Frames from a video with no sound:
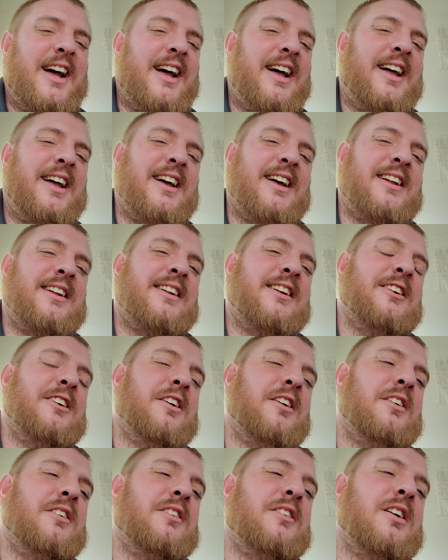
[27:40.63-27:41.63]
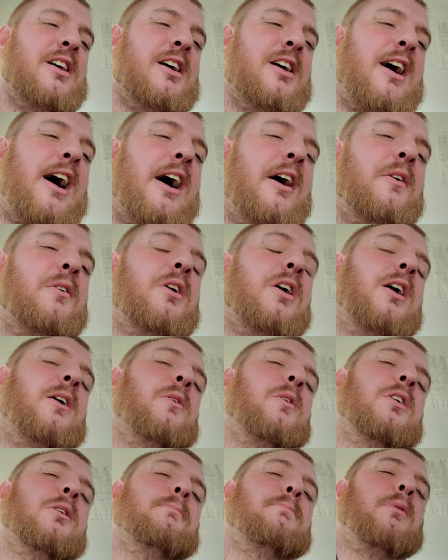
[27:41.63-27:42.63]
and you know, I I
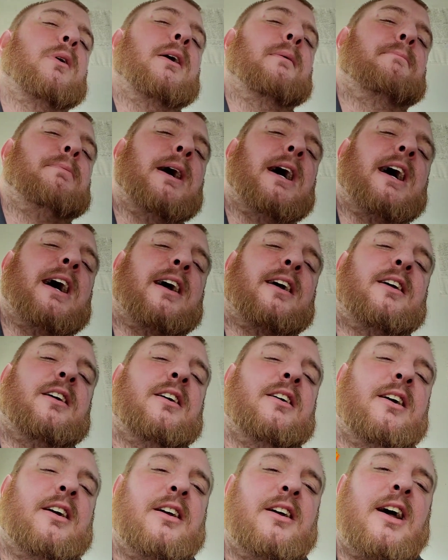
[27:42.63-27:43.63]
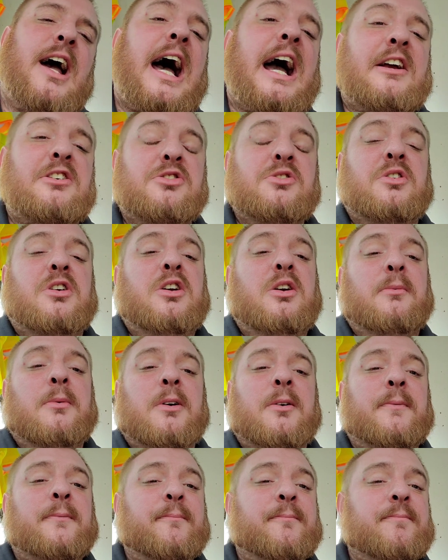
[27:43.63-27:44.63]
want to bring back actual
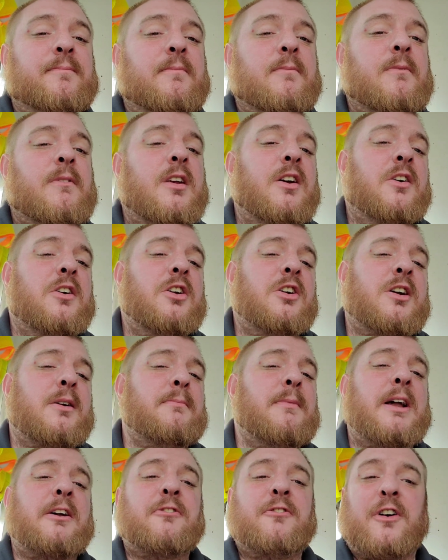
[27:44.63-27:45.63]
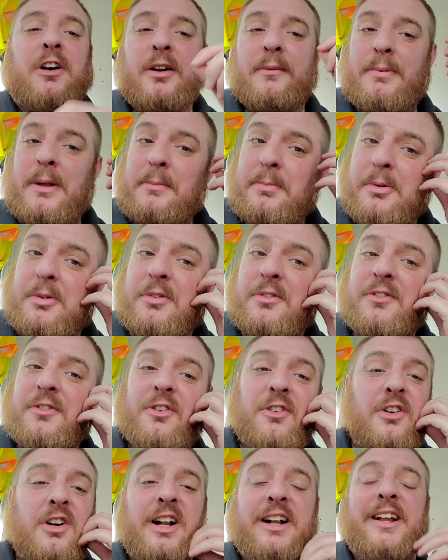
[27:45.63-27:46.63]
humor. You know, you can make fun of people
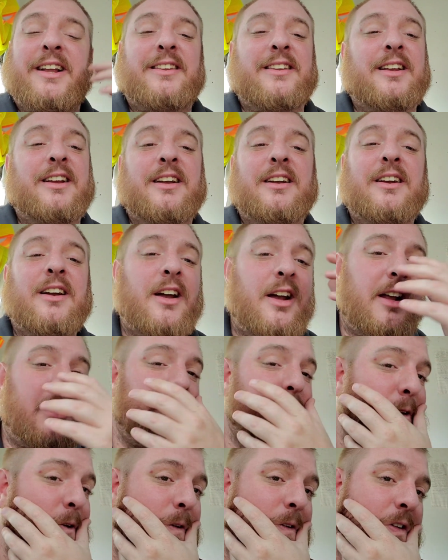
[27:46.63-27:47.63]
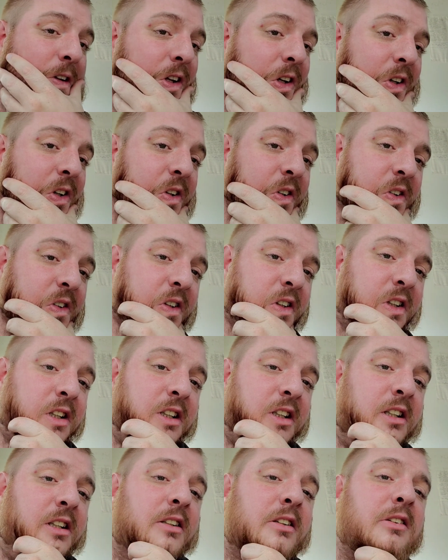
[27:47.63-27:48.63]
for anything, and you know,
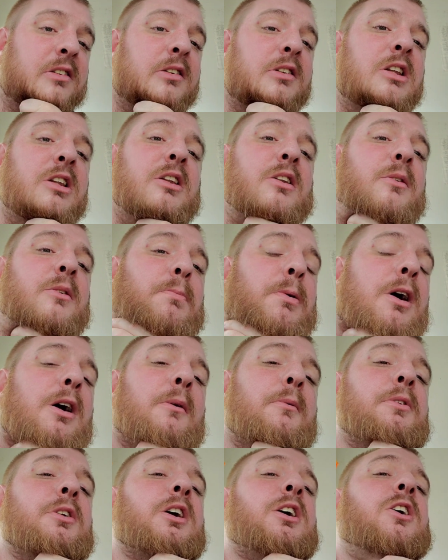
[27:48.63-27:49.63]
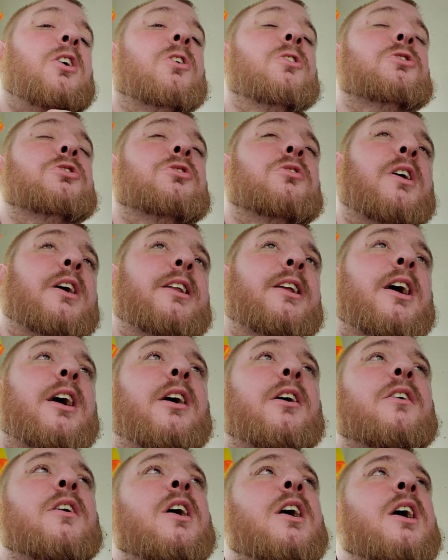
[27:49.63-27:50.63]
problem with our culture right now